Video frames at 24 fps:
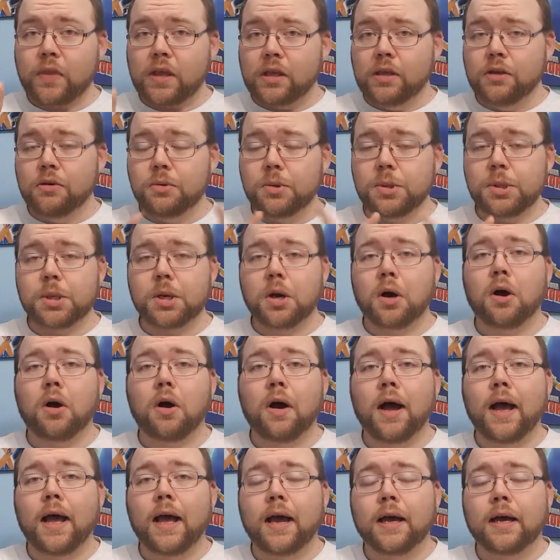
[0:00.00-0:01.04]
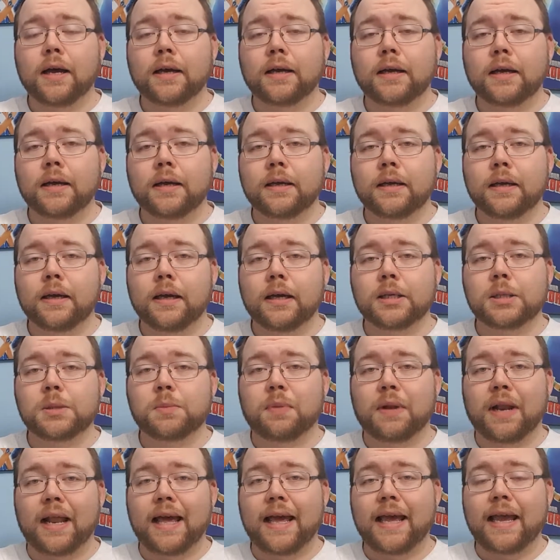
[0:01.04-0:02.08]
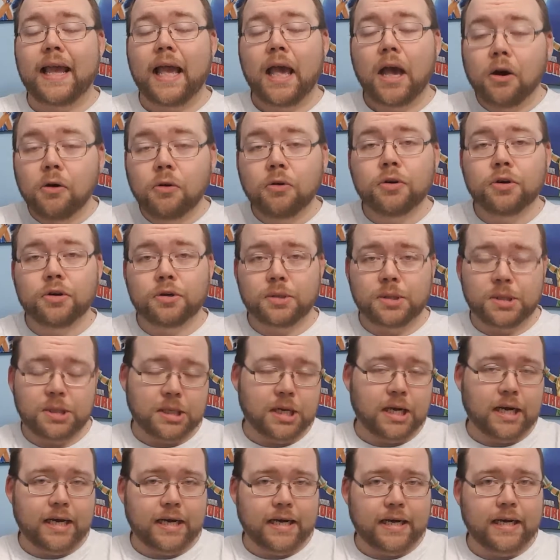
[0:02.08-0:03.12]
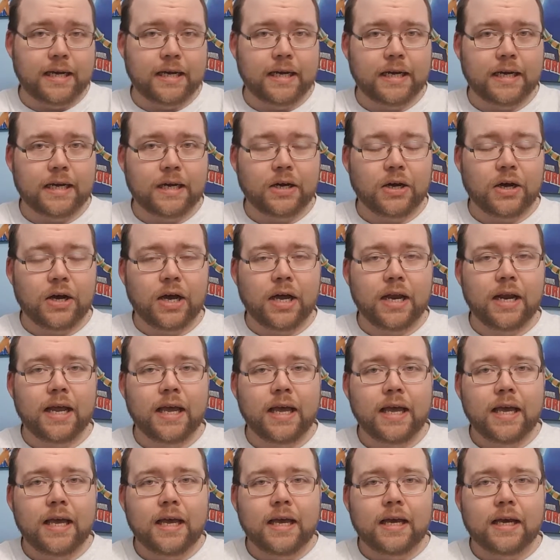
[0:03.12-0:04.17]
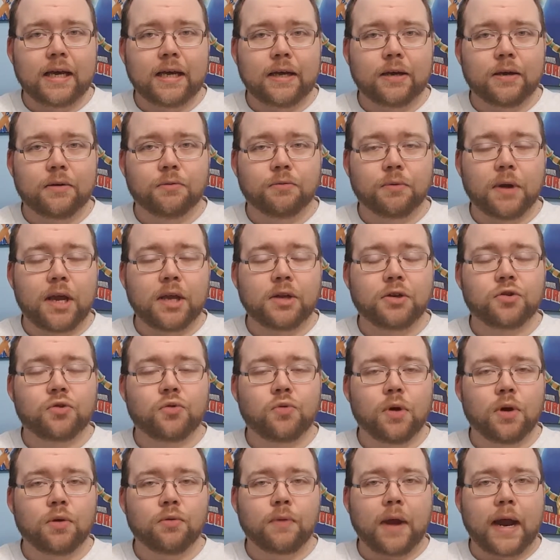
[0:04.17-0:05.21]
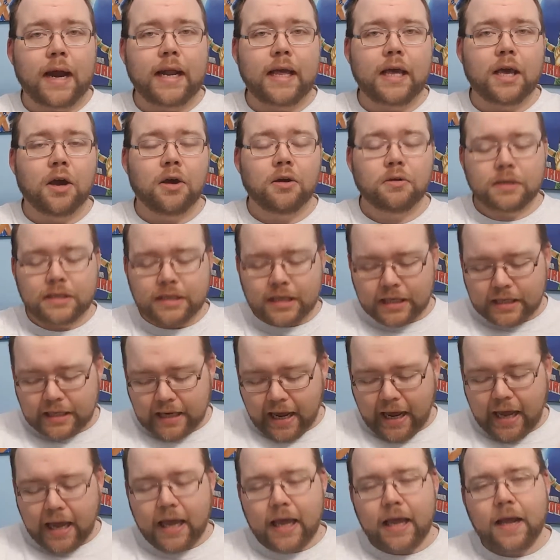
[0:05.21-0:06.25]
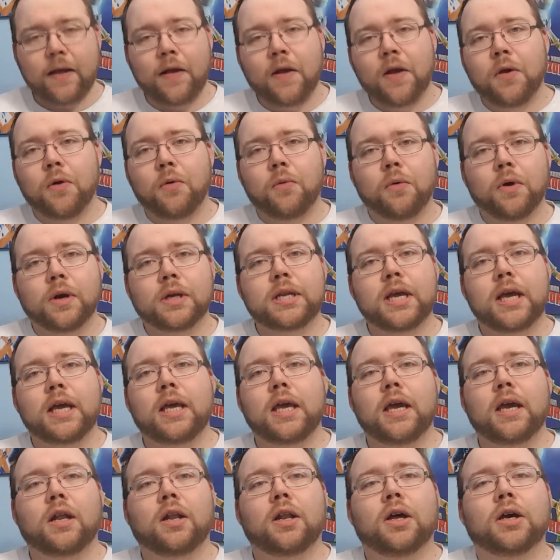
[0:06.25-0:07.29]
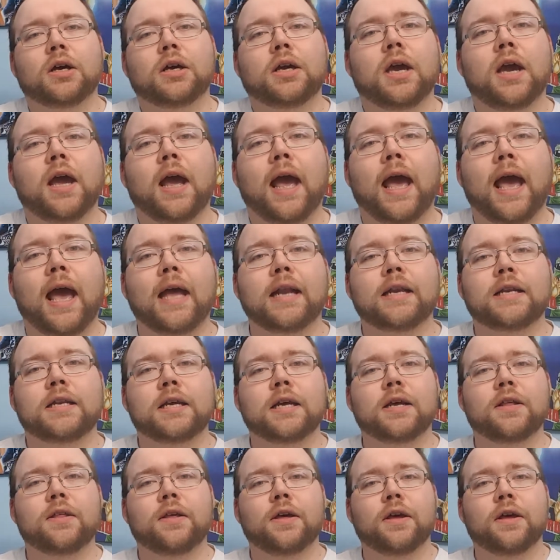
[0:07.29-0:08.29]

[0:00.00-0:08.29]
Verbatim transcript: you saw uh, us playing Elder Sign on uh, Rage Quit Radio. Today, we're taking a look at